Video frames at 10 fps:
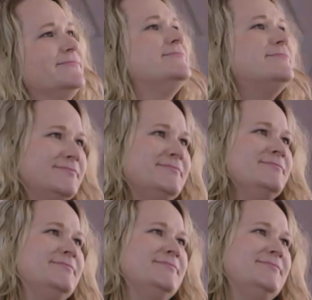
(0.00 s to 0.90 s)

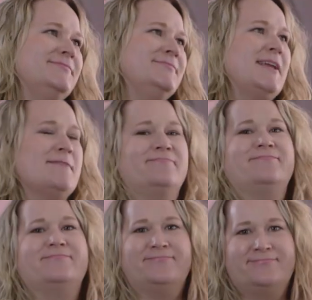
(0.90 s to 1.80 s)

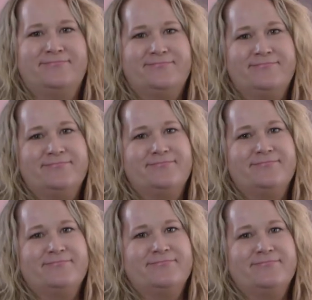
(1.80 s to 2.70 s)

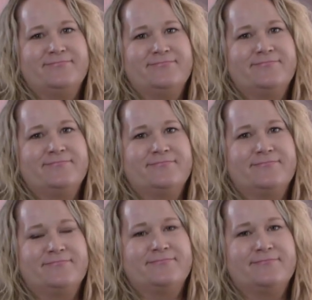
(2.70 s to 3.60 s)

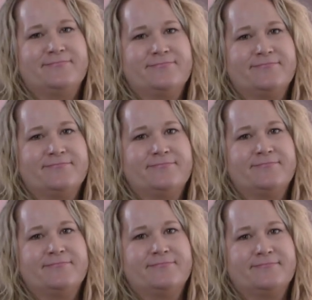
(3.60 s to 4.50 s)

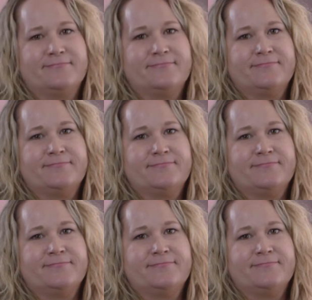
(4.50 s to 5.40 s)

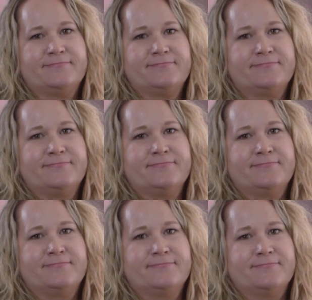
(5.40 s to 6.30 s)

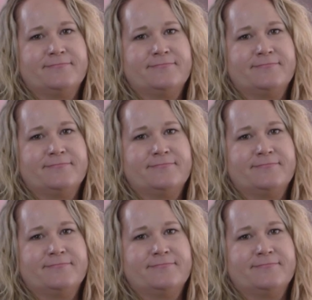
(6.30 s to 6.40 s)
(silent)